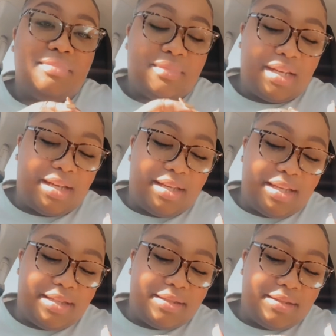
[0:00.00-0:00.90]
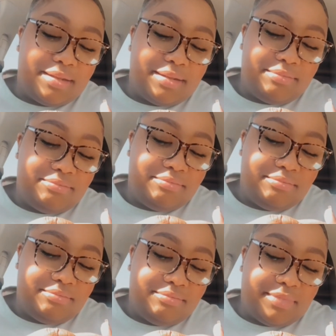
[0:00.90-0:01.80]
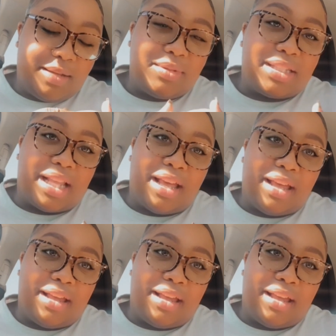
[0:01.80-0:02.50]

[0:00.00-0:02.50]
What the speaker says: I guess I'm sad.